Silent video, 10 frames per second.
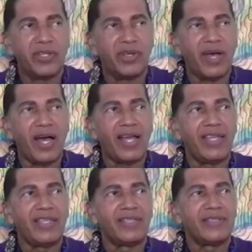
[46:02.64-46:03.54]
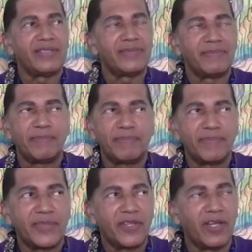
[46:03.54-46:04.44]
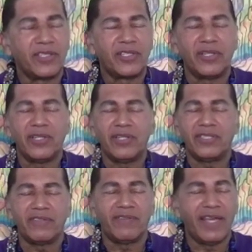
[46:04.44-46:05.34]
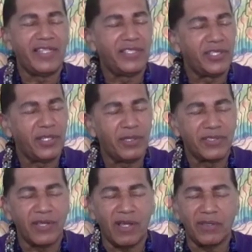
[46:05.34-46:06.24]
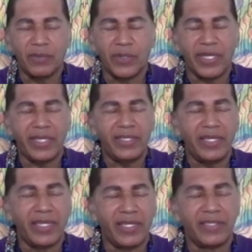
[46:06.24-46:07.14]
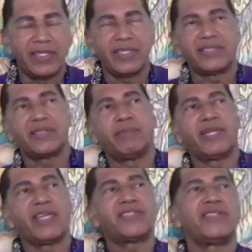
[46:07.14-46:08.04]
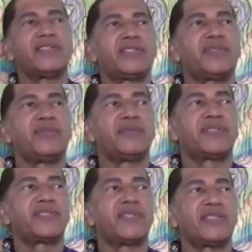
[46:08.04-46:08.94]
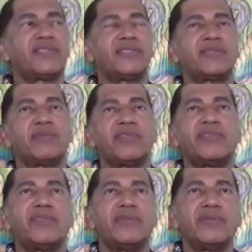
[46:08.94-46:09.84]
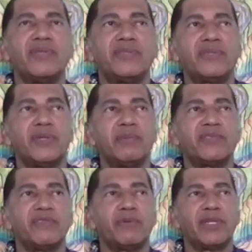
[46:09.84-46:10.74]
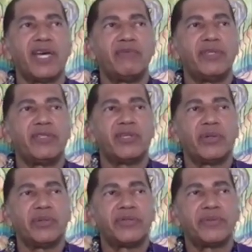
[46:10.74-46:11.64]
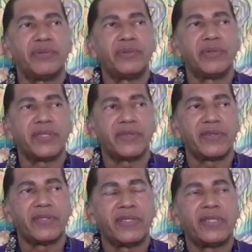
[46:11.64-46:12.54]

know, I concur, divine dittos all the way, and it's a blessing to discuss this with you in terms of what I've been going through with